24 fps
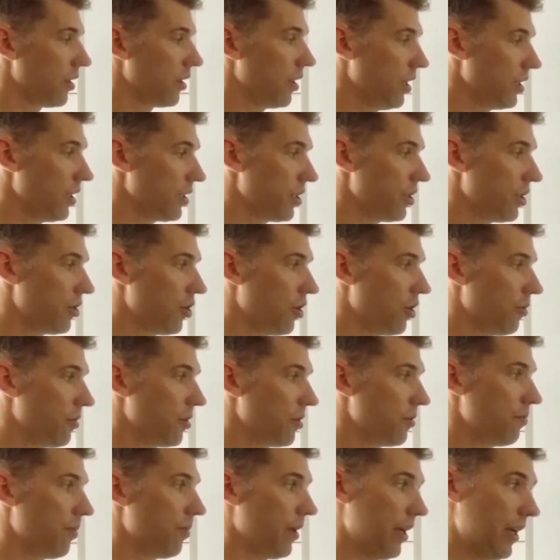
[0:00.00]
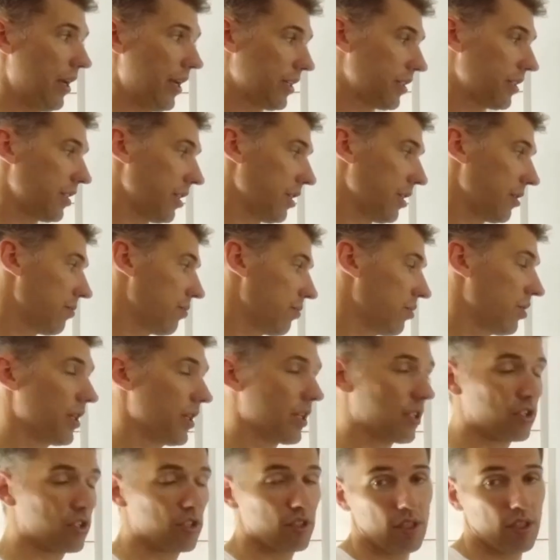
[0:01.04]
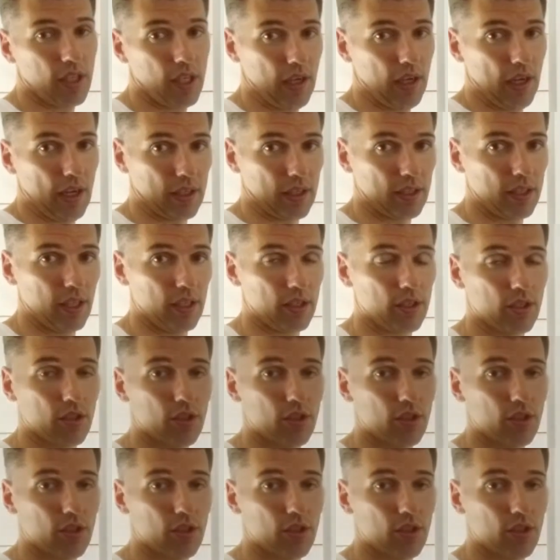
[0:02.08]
is determined by lactate production and lactate